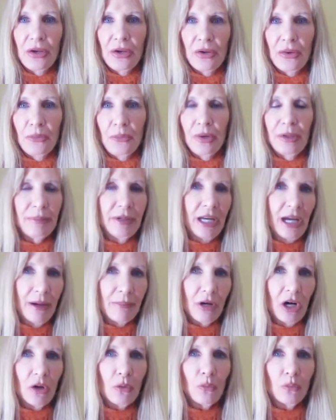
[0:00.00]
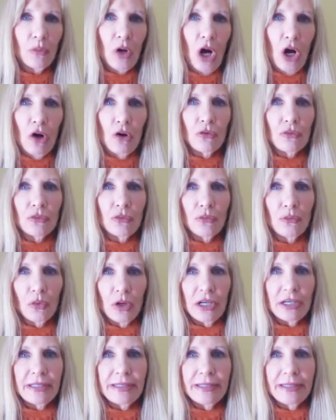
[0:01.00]
we become our own
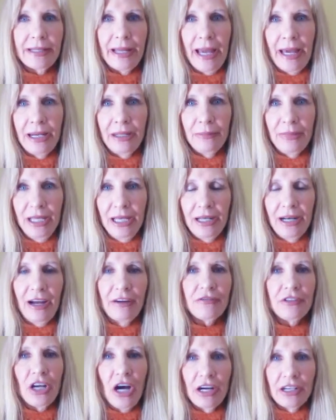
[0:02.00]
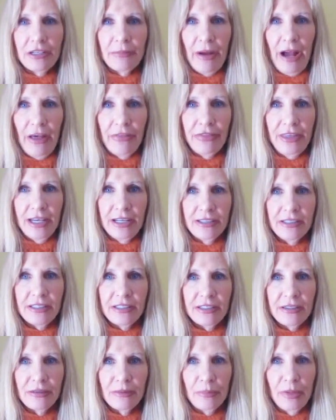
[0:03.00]
worst enemy. And I've talked about
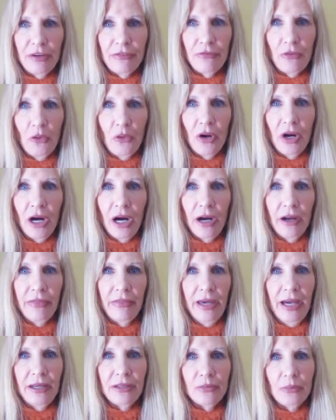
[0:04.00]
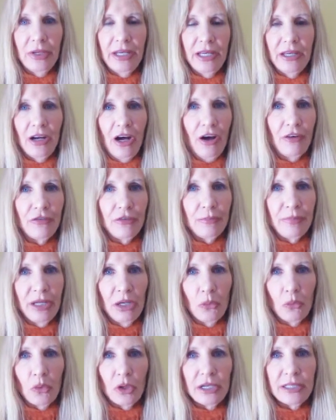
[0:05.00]
this before, that we can often be
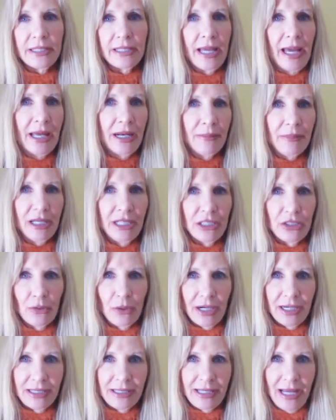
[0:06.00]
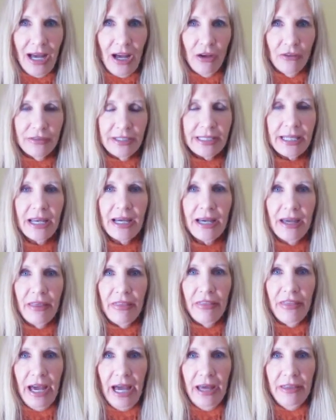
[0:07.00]
a worse enemy to ourselves
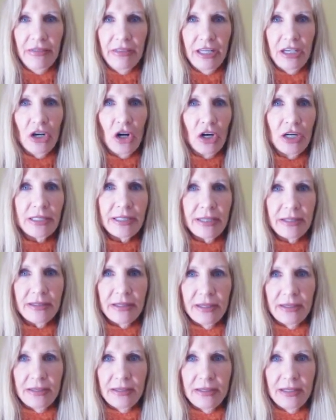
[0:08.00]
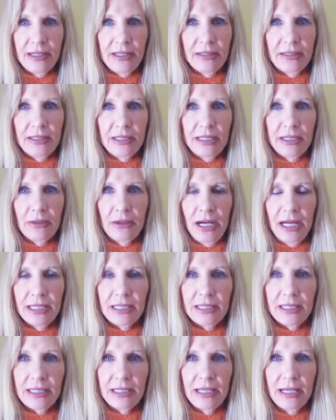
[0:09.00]
than the narcissist is to
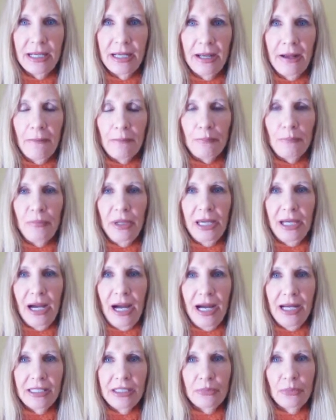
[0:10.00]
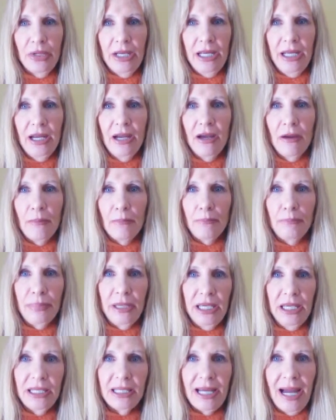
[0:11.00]
us, because we
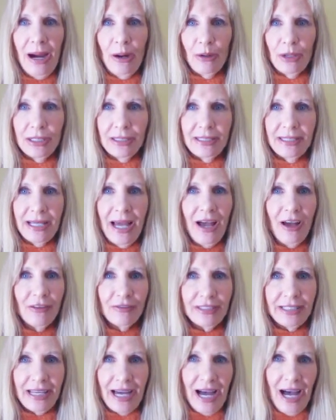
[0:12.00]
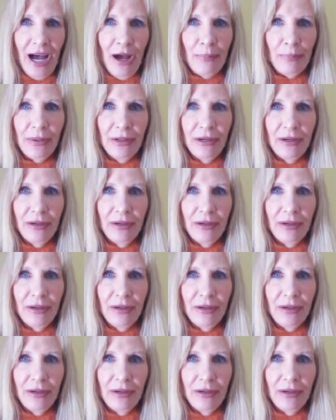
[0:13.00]
beat ourselves up